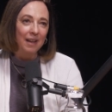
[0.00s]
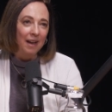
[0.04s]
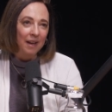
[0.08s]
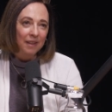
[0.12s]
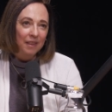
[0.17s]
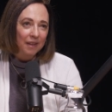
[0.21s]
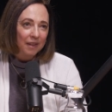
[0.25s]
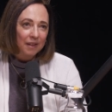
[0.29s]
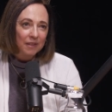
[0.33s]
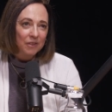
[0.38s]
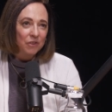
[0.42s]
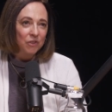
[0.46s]
I
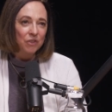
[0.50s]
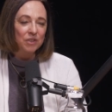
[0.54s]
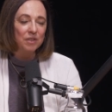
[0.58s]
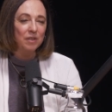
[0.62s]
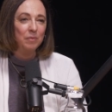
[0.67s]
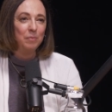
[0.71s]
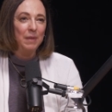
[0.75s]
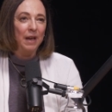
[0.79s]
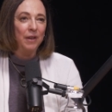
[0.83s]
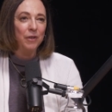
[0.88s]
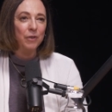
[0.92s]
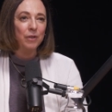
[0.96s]
think it's just
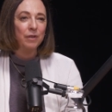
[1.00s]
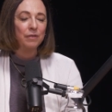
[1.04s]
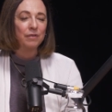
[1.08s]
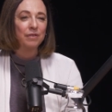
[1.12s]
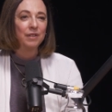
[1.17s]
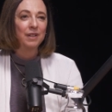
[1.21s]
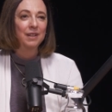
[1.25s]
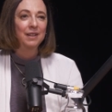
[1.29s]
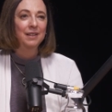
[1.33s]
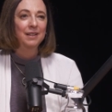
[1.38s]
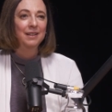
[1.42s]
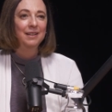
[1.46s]
a matter
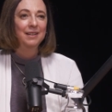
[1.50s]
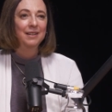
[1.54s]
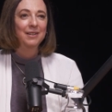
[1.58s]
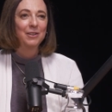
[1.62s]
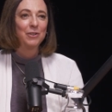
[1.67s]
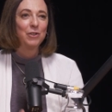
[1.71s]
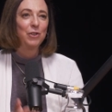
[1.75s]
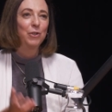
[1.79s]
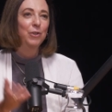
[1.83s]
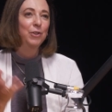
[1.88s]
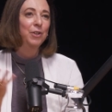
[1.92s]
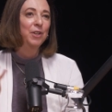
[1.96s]
of
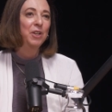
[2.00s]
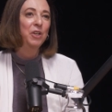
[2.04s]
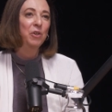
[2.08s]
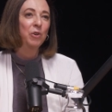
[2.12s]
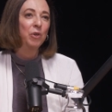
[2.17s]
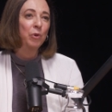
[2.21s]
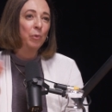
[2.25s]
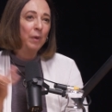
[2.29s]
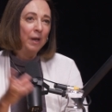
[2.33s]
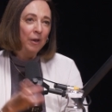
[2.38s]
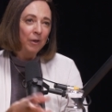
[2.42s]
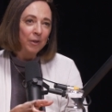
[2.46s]
turning
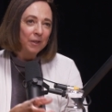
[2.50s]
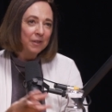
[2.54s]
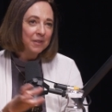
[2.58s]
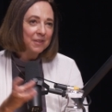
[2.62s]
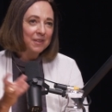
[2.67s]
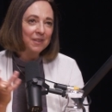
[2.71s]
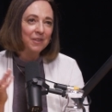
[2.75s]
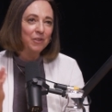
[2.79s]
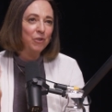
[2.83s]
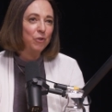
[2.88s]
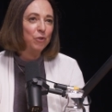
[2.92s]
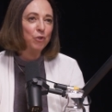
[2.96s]
your
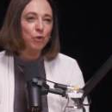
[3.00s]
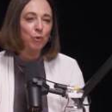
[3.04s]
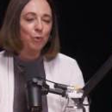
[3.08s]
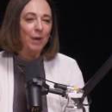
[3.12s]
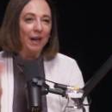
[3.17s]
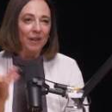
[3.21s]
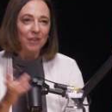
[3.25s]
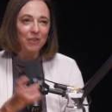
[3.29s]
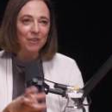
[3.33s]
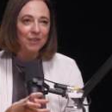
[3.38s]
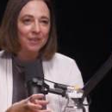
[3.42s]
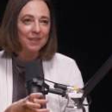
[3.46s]
awareness in your
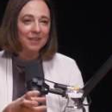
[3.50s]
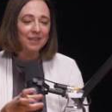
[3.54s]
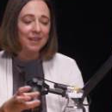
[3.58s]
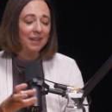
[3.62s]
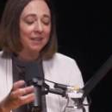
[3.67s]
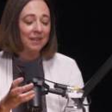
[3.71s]
direction.